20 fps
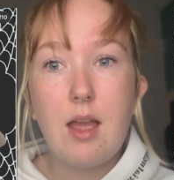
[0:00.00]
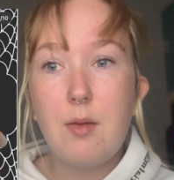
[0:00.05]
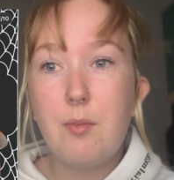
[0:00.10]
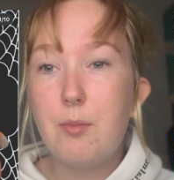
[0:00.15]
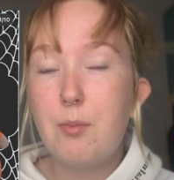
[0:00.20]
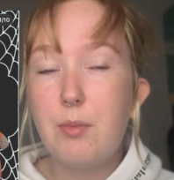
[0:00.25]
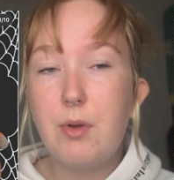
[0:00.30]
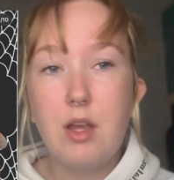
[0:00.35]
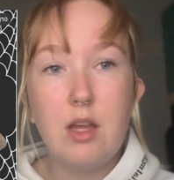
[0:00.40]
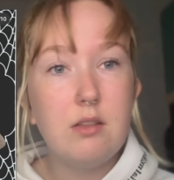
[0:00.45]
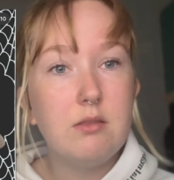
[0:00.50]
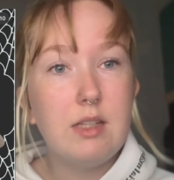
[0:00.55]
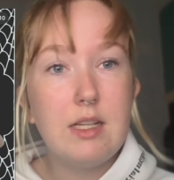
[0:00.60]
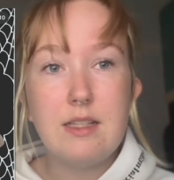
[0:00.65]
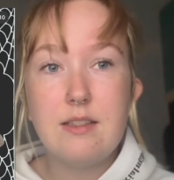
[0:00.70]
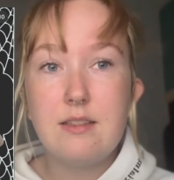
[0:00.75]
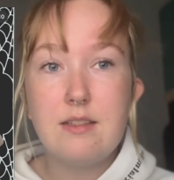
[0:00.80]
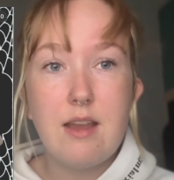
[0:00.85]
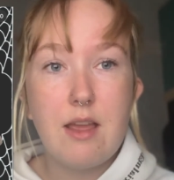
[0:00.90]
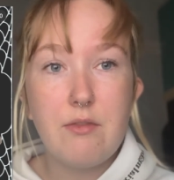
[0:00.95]
but
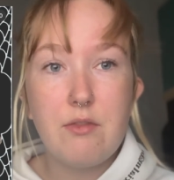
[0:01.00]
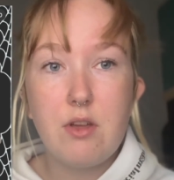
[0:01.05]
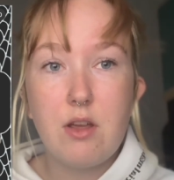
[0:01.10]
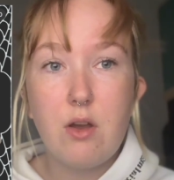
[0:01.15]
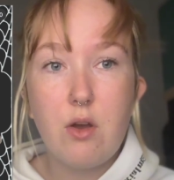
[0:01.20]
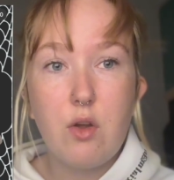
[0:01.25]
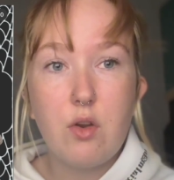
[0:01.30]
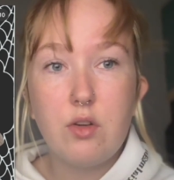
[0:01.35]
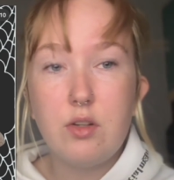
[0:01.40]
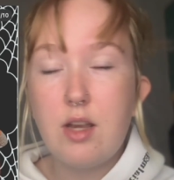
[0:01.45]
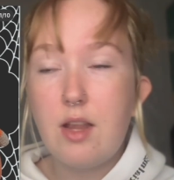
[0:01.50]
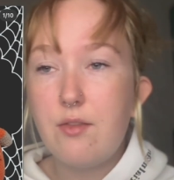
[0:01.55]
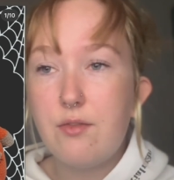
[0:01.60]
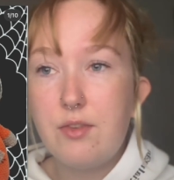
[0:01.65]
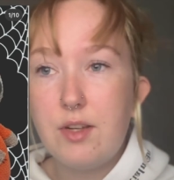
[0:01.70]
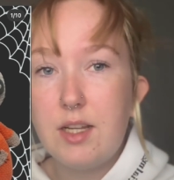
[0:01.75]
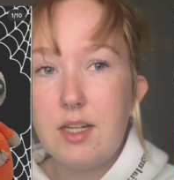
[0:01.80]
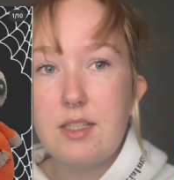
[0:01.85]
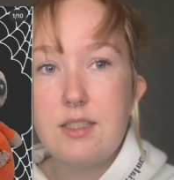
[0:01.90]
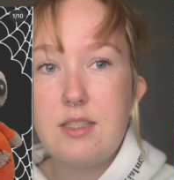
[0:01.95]
it's never on
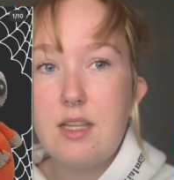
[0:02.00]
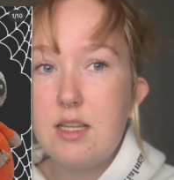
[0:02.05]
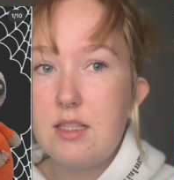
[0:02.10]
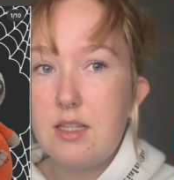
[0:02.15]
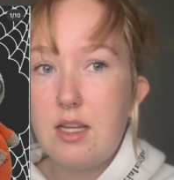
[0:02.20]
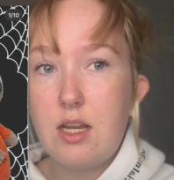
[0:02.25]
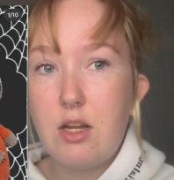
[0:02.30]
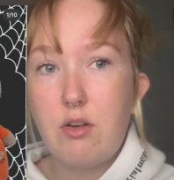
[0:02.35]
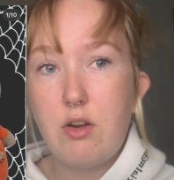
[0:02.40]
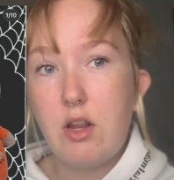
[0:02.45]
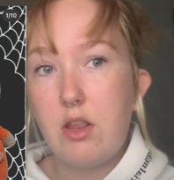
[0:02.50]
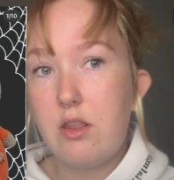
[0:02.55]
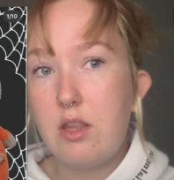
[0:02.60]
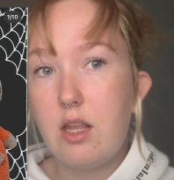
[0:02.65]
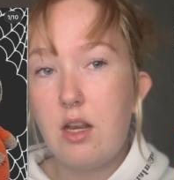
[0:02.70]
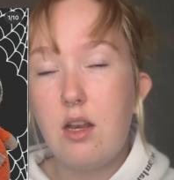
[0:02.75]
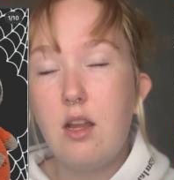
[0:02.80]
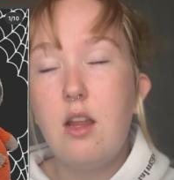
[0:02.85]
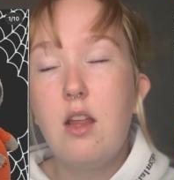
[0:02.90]
Netflix, Disney or anything.